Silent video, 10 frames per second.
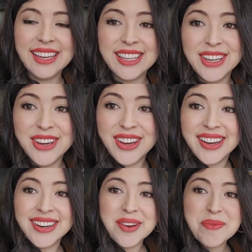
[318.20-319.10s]

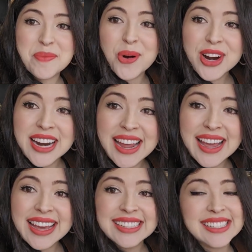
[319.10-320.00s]
Good
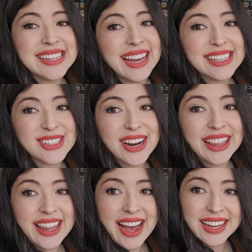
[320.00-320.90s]
morning. Today is our
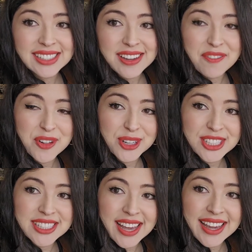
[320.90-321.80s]
last full
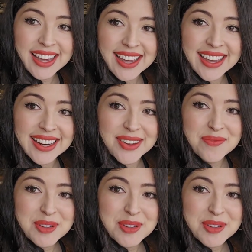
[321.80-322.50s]
day in